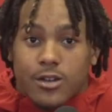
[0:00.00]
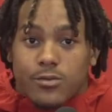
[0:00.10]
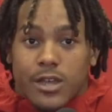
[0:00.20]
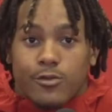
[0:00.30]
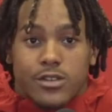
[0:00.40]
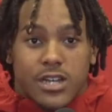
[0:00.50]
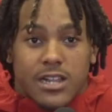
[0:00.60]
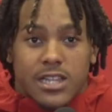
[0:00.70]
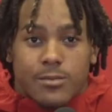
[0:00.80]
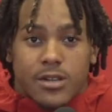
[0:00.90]
They really
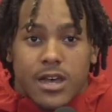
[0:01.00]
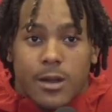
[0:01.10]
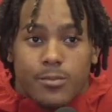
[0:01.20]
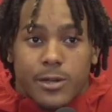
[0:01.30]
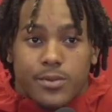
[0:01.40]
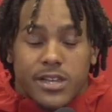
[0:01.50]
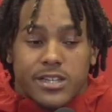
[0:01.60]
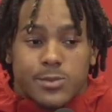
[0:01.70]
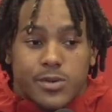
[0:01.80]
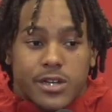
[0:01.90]
try to limit a lot of big
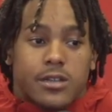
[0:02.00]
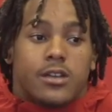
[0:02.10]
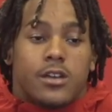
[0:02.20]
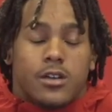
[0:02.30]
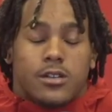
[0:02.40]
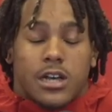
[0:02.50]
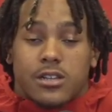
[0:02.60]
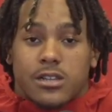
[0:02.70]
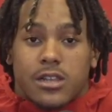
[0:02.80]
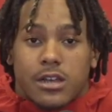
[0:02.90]
plays, but
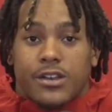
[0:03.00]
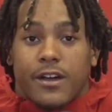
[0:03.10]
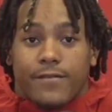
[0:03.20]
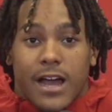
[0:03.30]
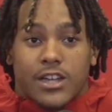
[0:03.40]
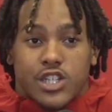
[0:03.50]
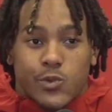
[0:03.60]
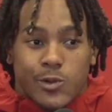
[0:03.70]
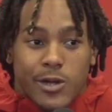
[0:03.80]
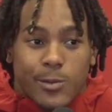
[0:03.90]
luckily enough last
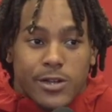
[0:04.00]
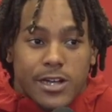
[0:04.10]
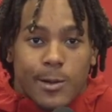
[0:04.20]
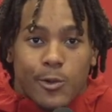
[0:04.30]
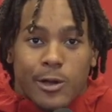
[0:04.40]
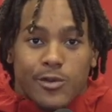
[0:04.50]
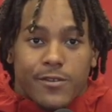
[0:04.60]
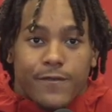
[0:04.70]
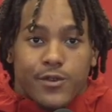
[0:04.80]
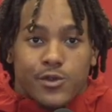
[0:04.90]
year we were able to come away
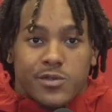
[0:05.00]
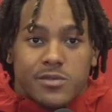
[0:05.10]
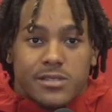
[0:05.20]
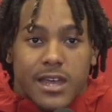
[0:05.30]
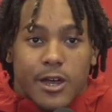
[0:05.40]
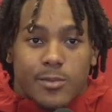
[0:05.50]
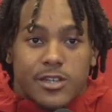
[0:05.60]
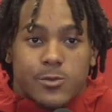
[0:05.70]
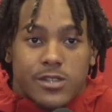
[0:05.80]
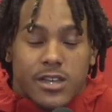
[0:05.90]
with a few that helped
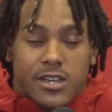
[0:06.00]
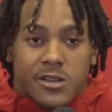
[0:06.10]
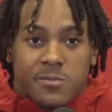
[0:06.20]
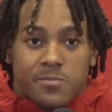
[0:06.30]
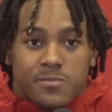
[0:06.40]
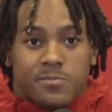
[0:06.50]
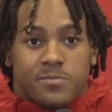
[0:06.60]
us win that game.